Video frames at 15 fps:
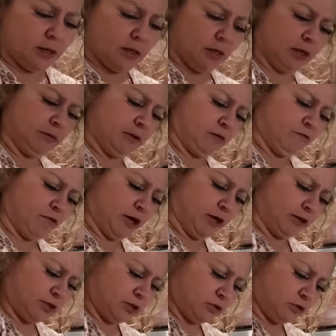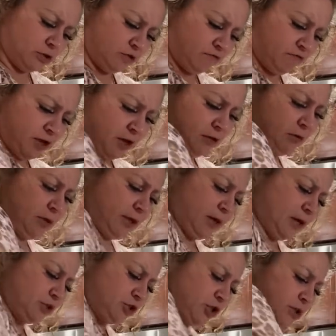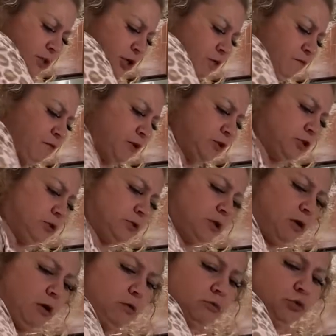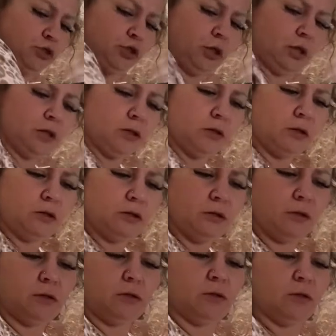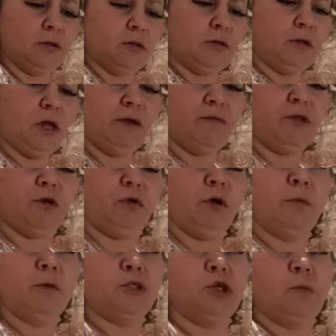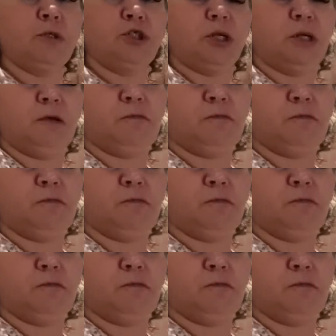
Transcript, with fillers: And then finally took her to the vet, and they were like, yeah, she has an ear infection. I was like, oh shit. Not even the groomer told me she had a